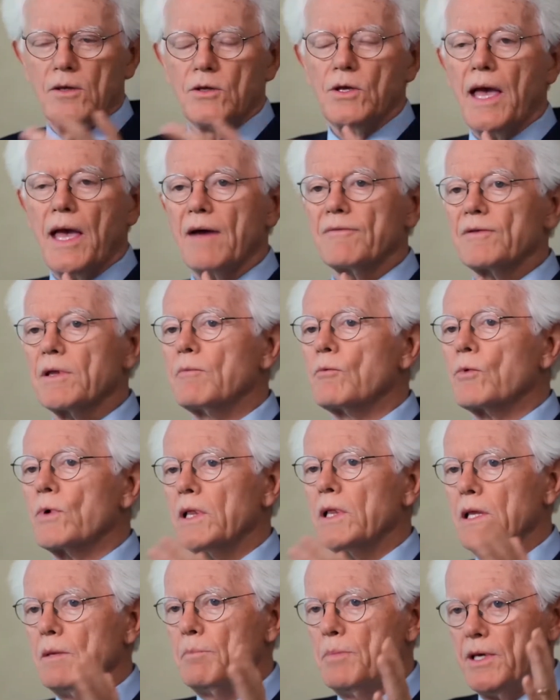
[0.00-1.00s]
You have to
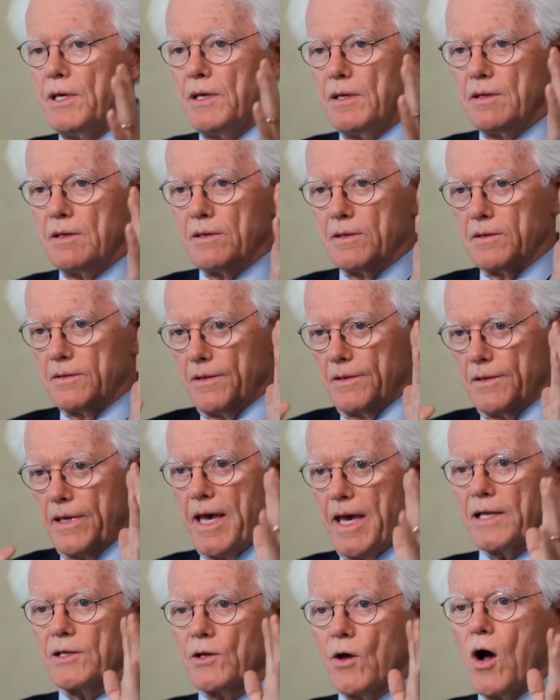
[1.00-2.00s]
really be
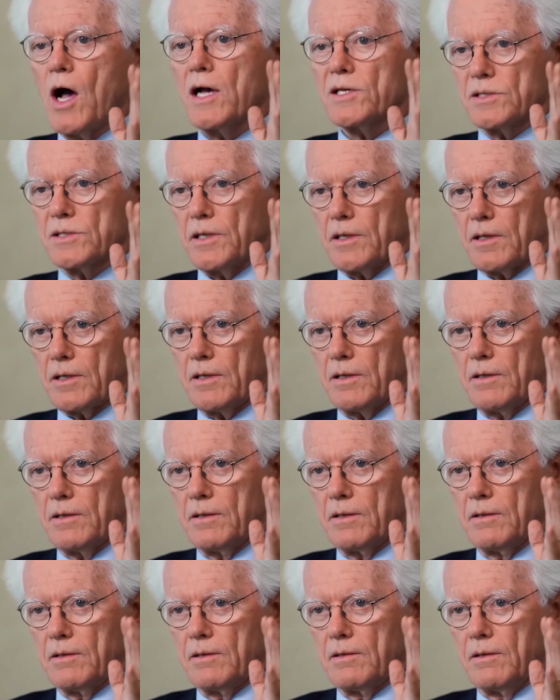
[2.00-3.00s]
agnostic.
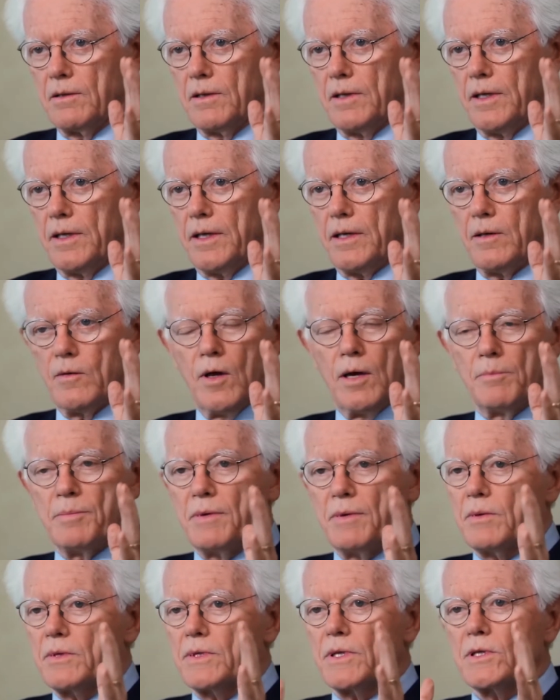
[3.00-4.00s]
And a lot of
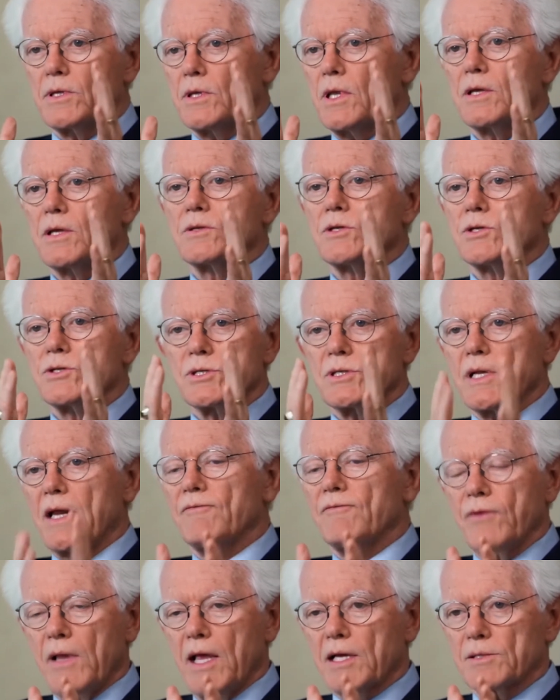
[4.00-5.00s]
people, they're just not
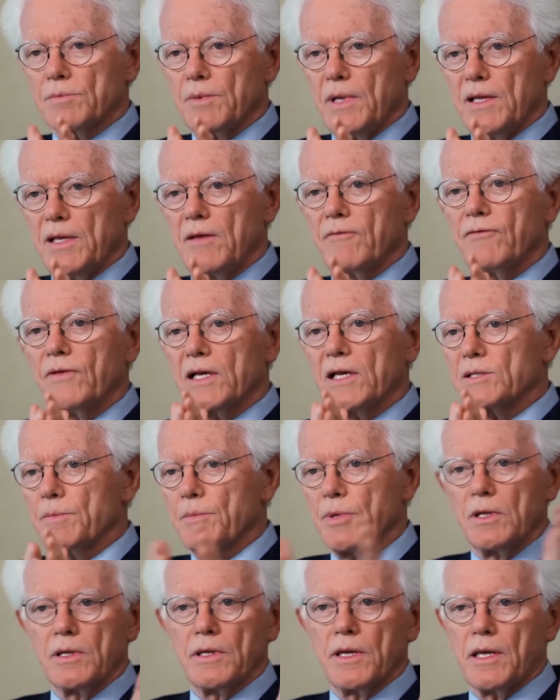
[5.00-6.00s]
flexible. I think
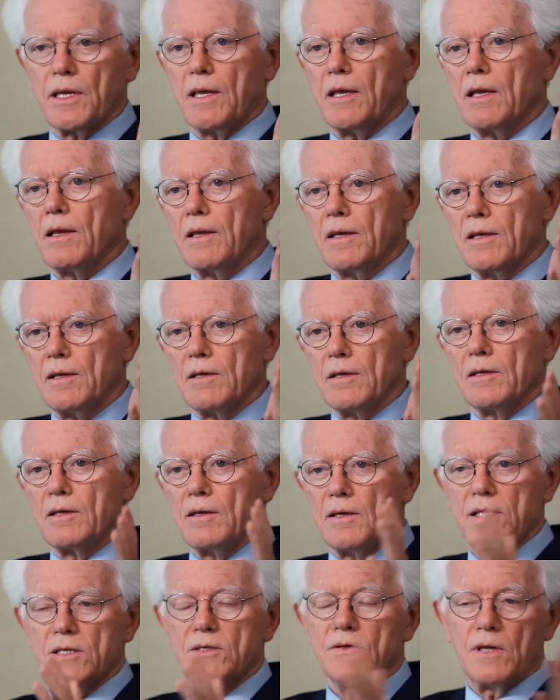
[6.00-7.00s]
flexibility
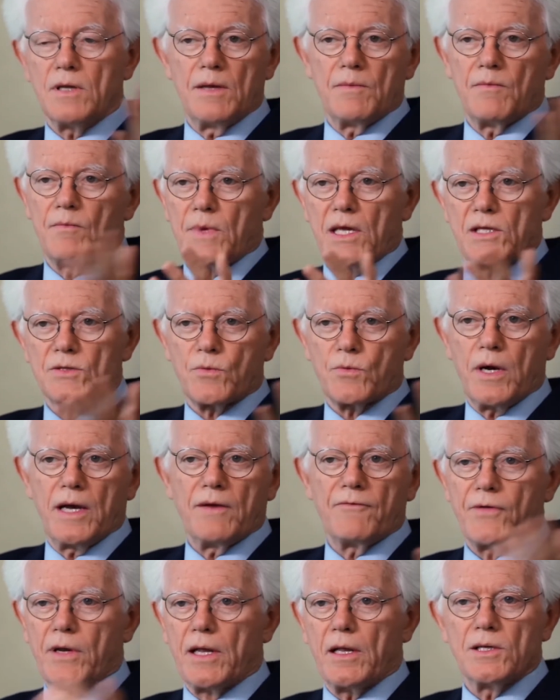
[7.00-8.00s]
is, and that's why
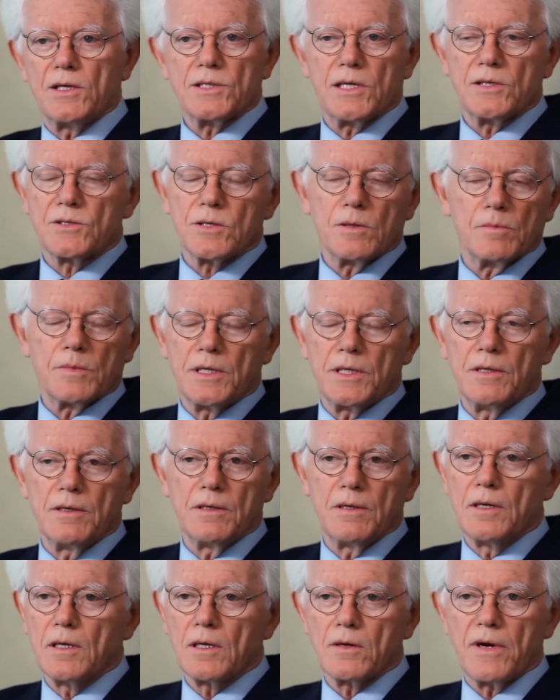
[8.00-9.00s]
Fidelity's had so many
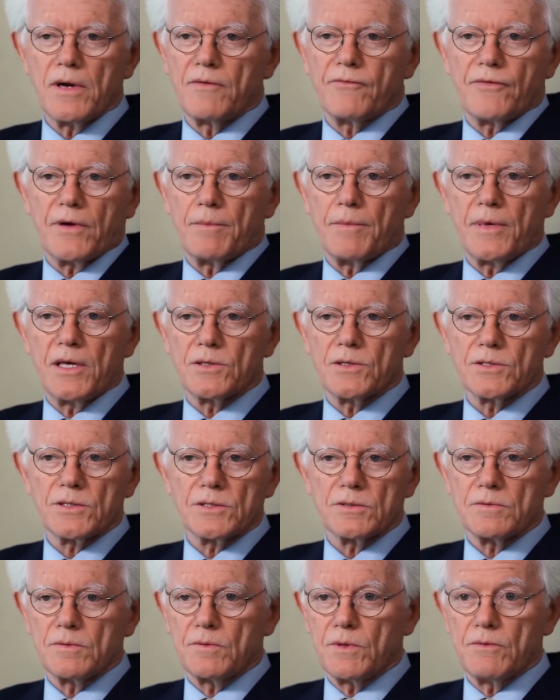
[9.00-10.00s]
great fund managers.
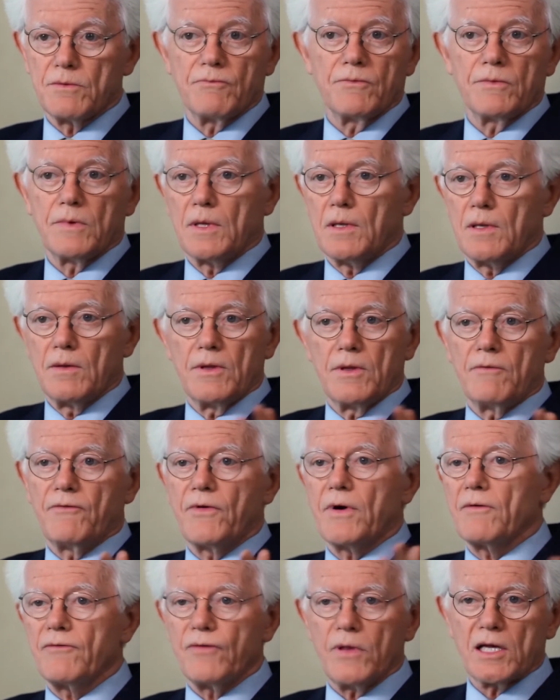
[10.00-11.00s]
They're
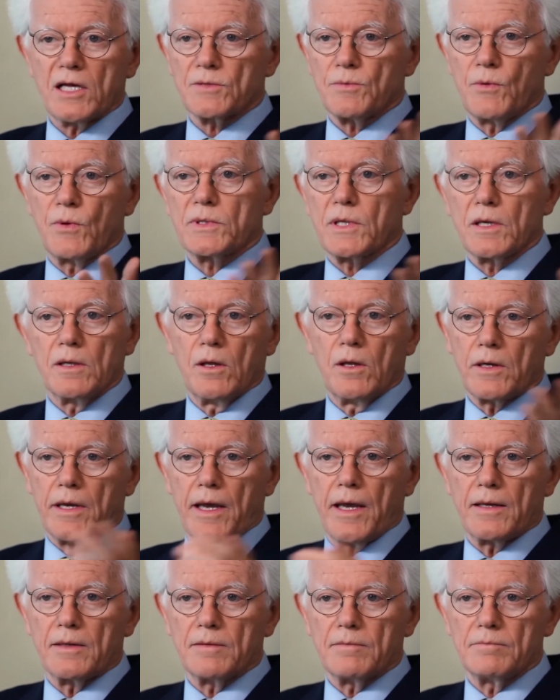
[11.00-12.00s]
very flexible what they'll look
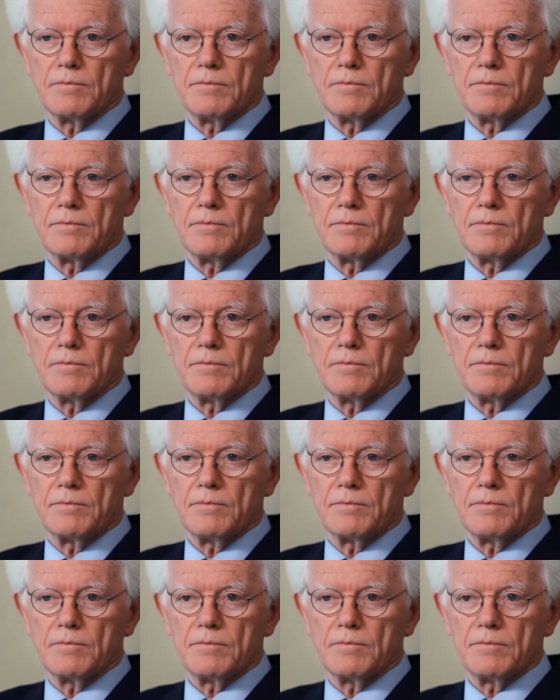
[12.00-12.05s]
at.